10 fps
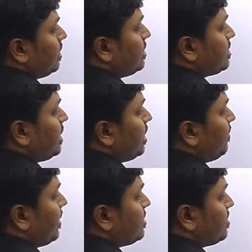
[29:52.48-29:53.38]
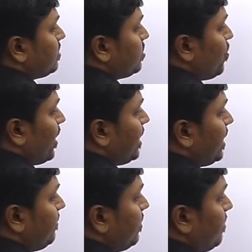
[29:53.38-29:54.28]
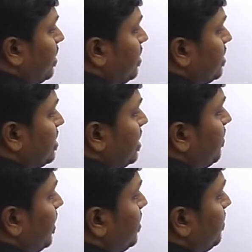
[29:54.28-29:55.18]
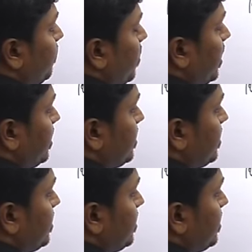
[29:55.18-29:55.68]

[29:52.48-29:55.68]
is equals to 20 women is equal to 40